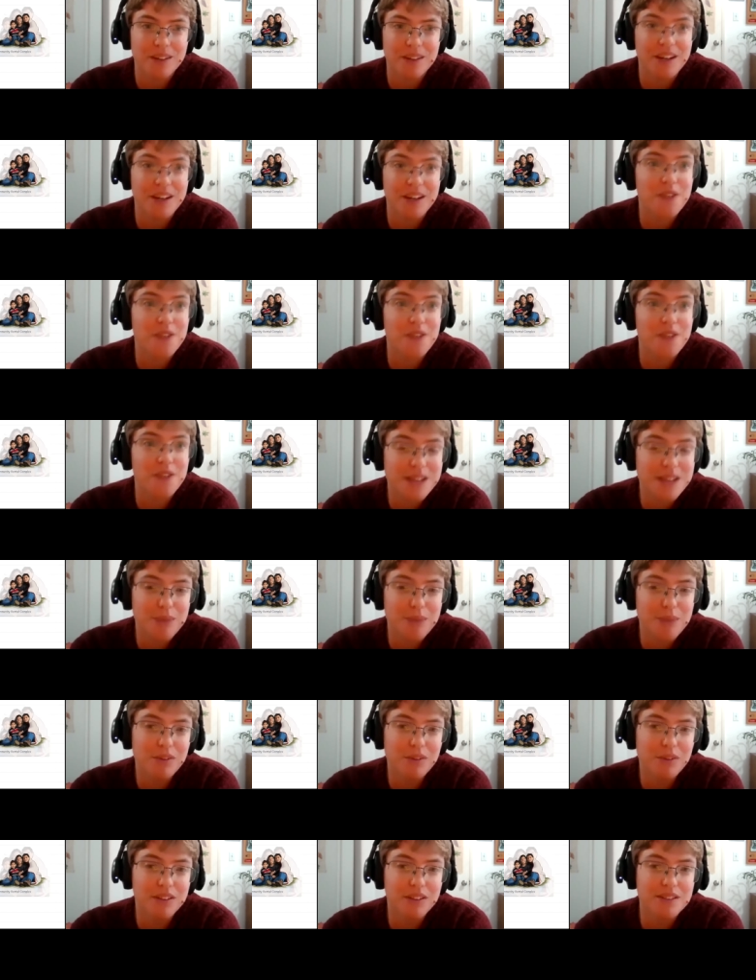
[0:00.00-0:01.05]
Another
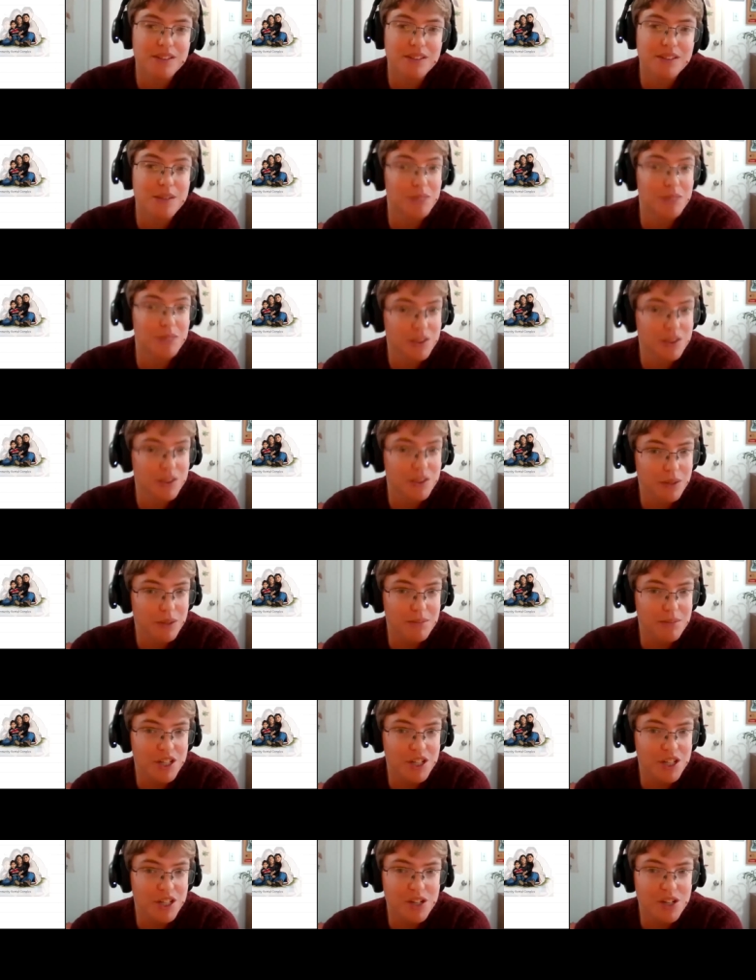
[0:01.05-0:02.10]
example is the Musqueam
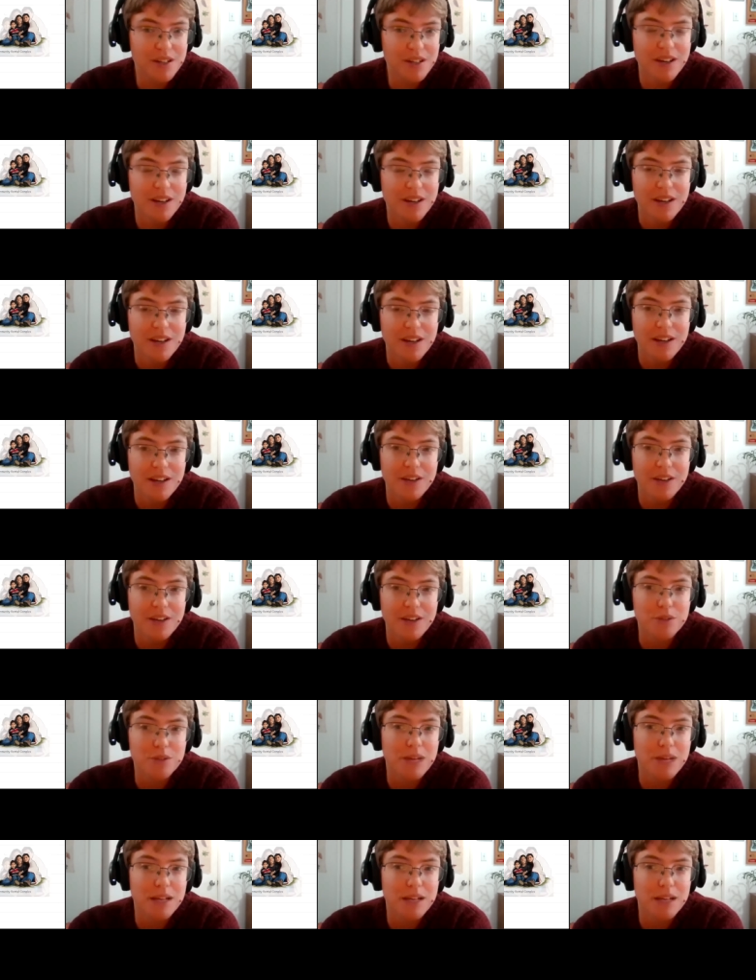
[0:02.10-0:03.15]
Nation, and
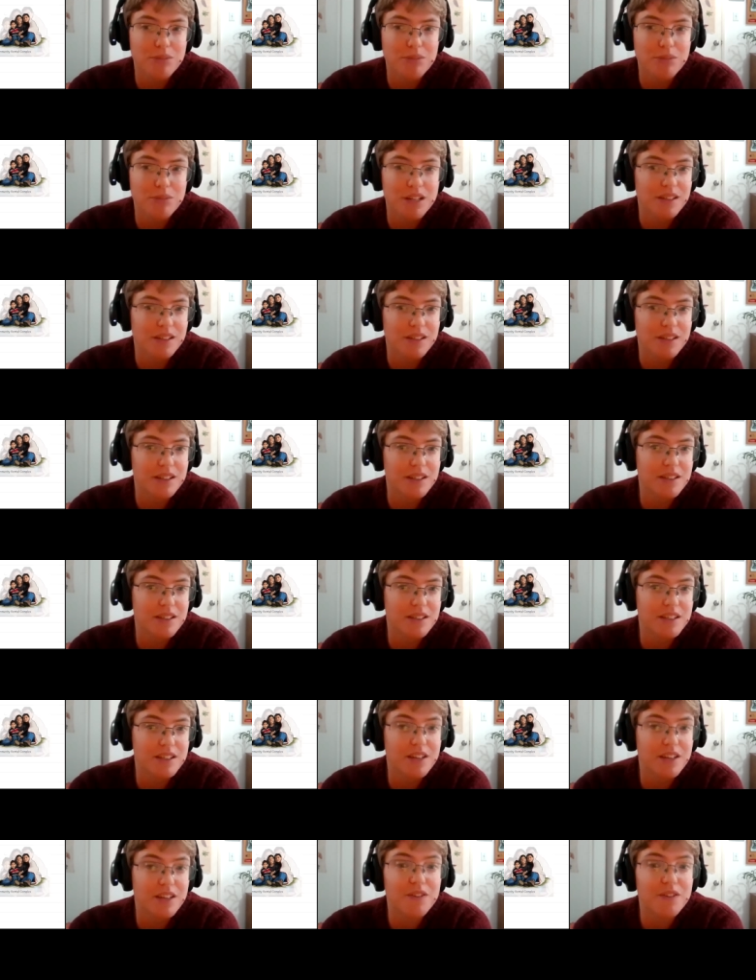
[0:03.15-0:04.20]
their planning process
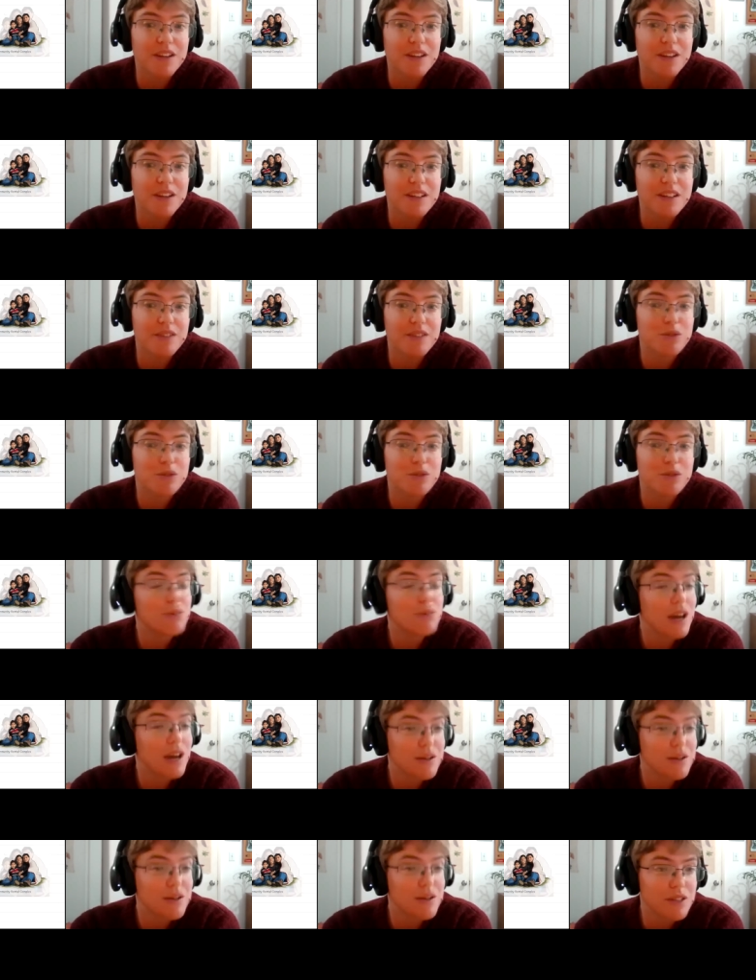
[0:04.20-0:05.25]
identified the need for more
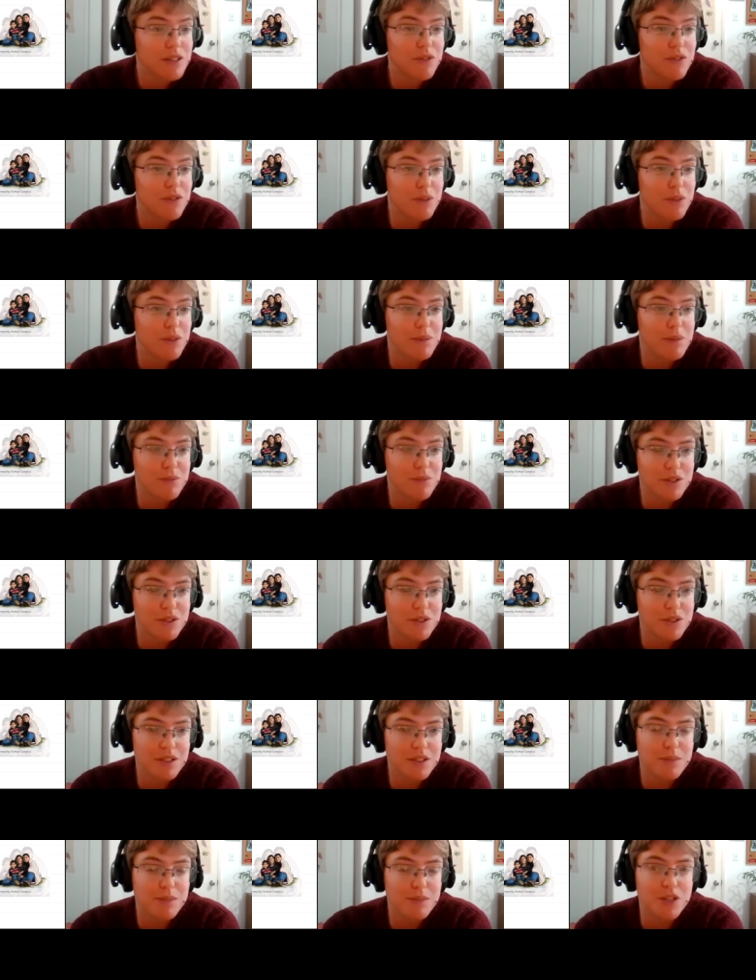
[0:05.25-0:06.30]
housing for their
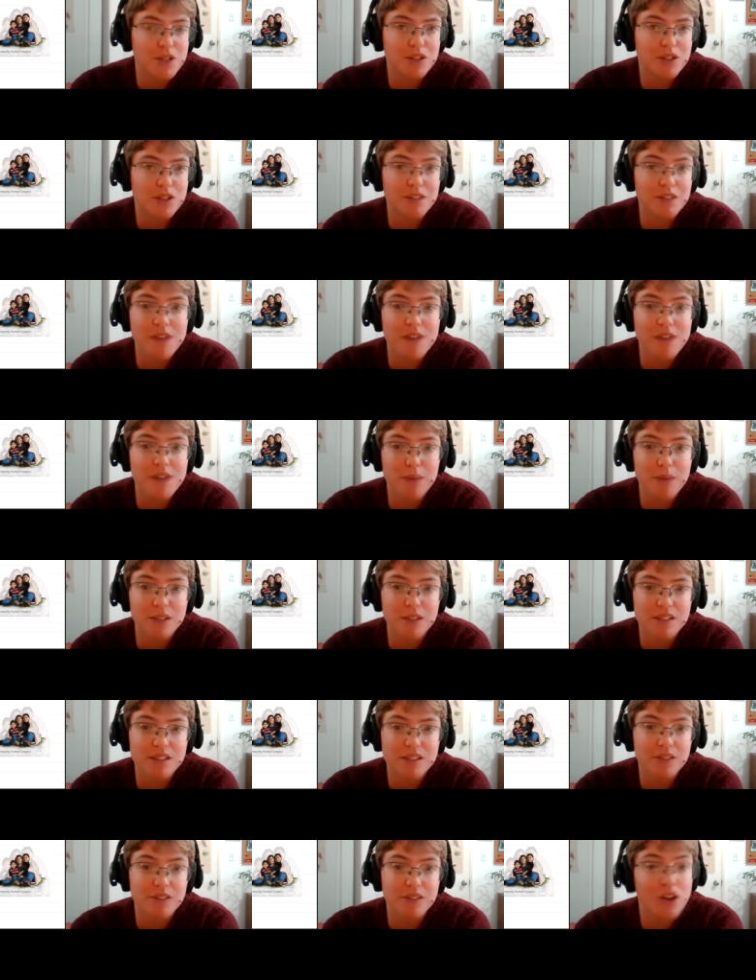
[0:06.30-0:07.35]
members, especially
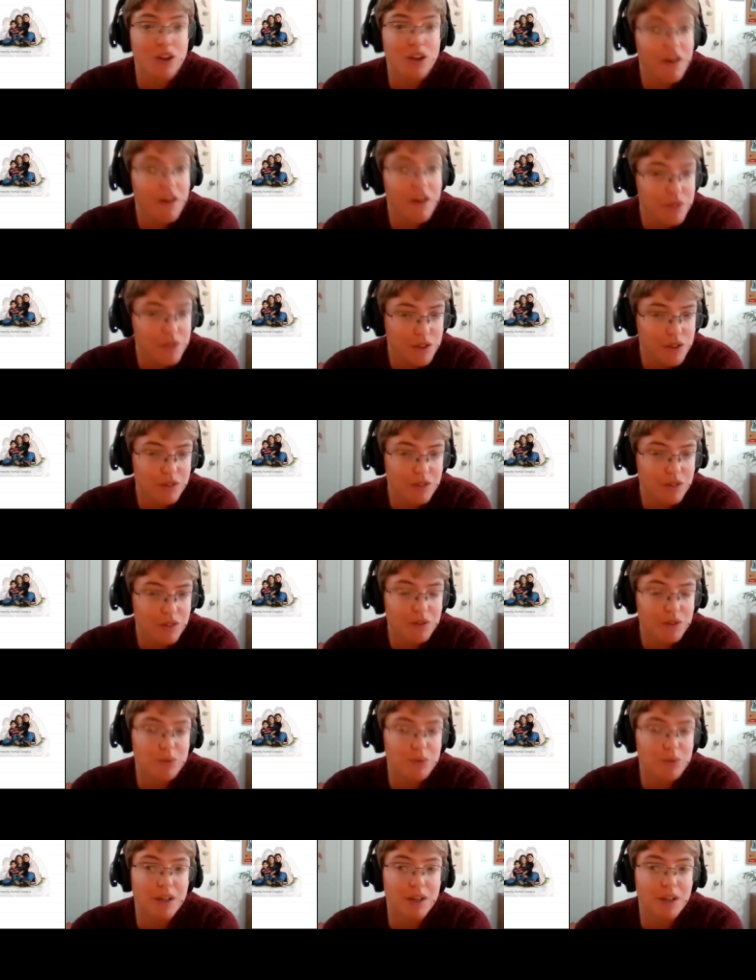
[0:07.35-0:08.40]
families living off reserve
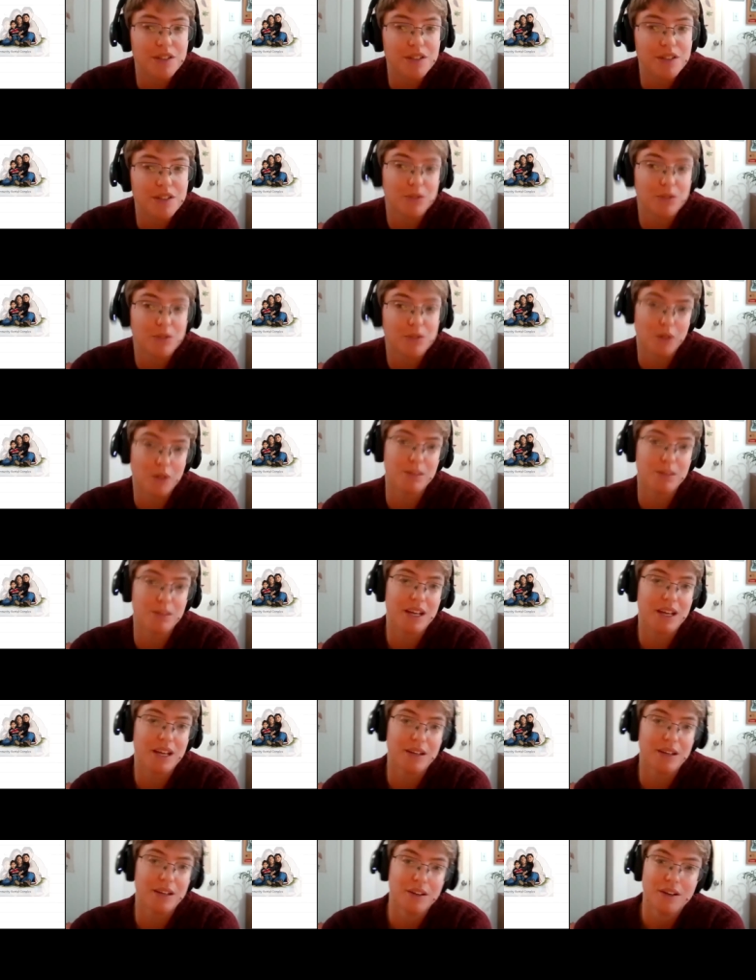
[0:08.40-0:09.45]
who wanted to move home again.